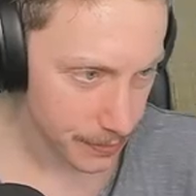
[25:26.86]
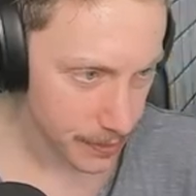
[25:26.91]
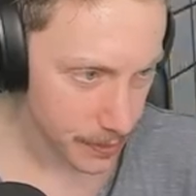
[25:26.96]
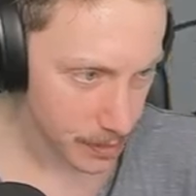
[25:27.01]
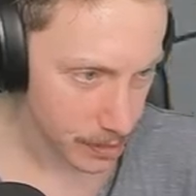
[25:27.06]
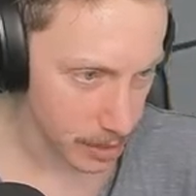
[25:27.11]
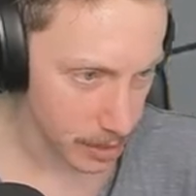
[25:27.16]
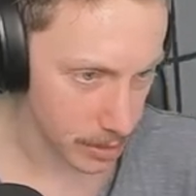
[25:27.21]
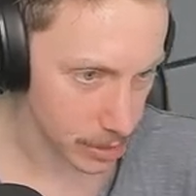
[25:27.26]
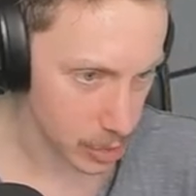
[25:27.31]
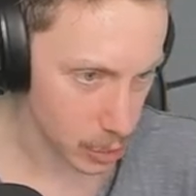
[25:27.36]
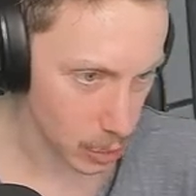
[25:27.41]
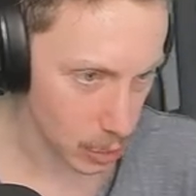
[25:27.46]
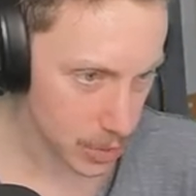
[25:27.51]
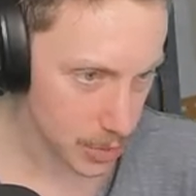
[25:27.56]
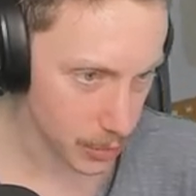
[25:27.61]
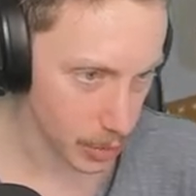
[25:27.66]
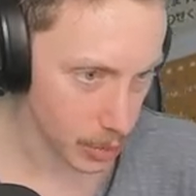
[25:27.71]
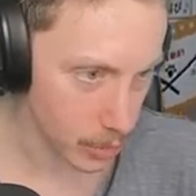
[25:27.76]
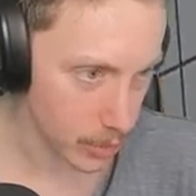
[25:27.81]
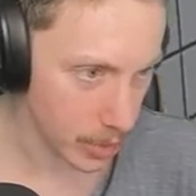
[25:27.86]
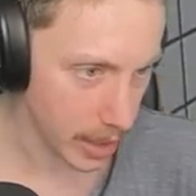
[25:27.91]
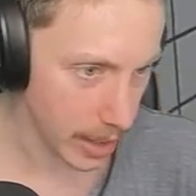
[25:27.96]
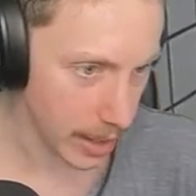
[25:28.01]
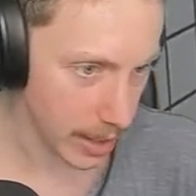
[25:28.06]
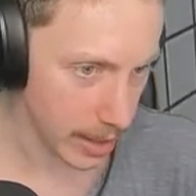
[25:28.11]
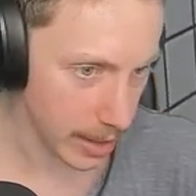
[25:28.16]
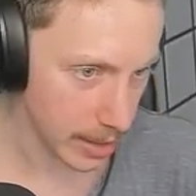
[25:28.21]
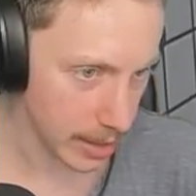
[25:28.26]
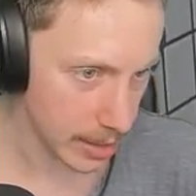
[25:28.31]
Okay, the doors are
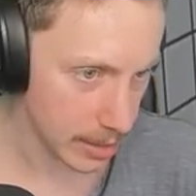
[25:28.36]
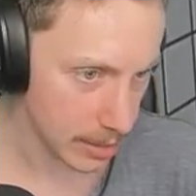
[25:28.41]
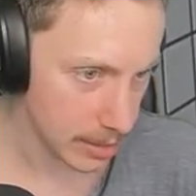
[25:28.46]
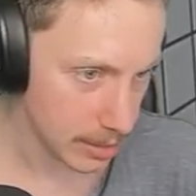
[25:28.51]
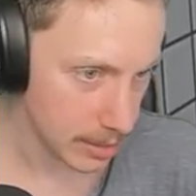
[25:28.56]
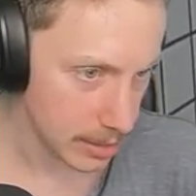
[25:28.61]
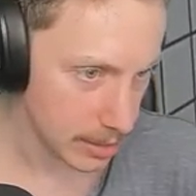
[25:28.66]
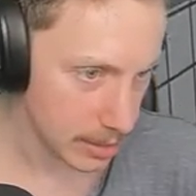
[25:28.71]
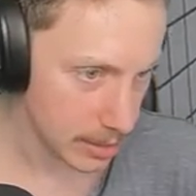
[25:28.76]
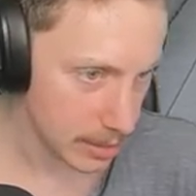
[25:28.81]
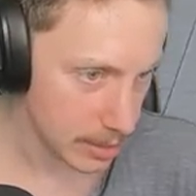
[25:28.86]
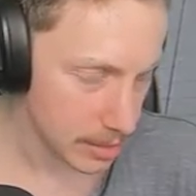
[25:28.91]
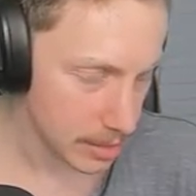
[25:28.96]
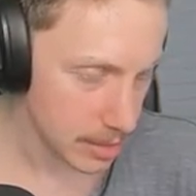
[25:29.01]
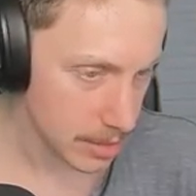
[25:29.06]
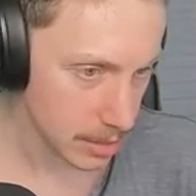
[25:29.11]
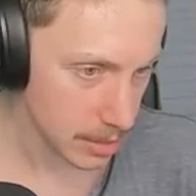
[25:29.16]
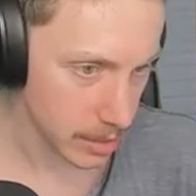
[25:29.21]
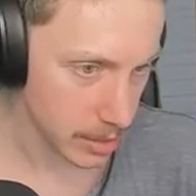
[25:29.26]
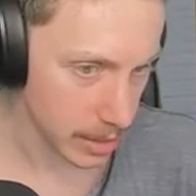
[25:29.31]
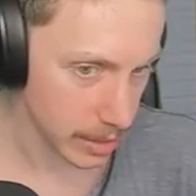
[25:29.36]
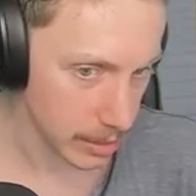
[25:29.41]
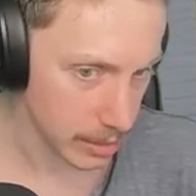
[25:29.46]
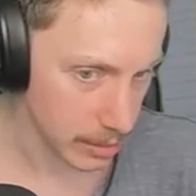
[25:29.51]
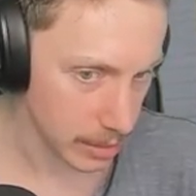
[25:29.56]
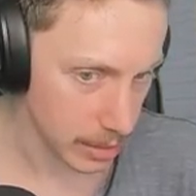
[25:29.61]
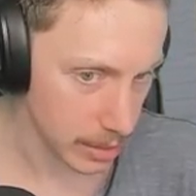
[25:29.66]
okay. Doesn't look like